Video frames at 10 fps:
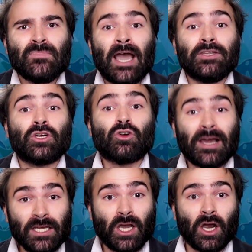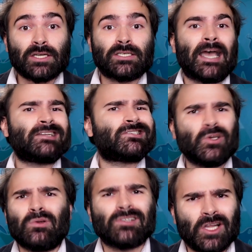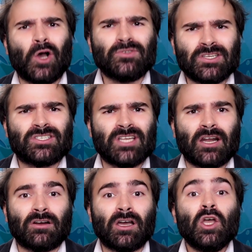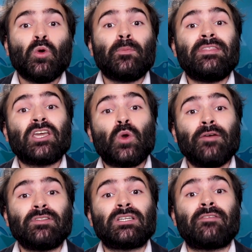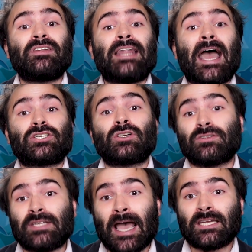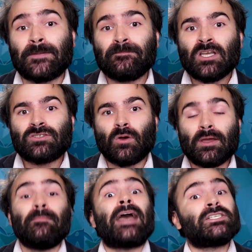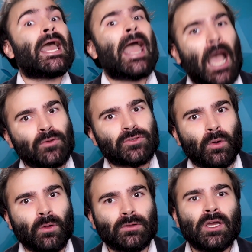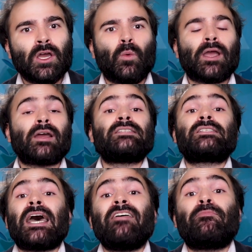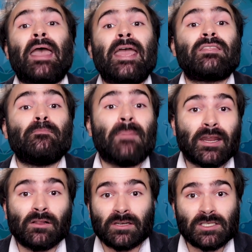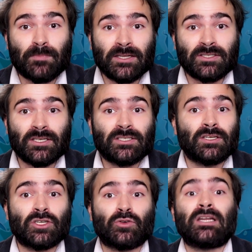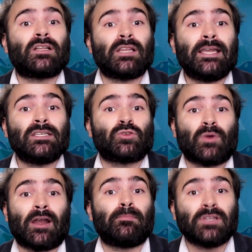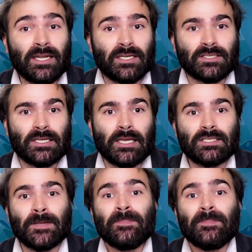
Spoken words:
and your credit card debt, student loans, etc. would be the equivalent of the national debt. So imagine a household where instead of paying the medical expenses to treat Clayton's rare blood disease,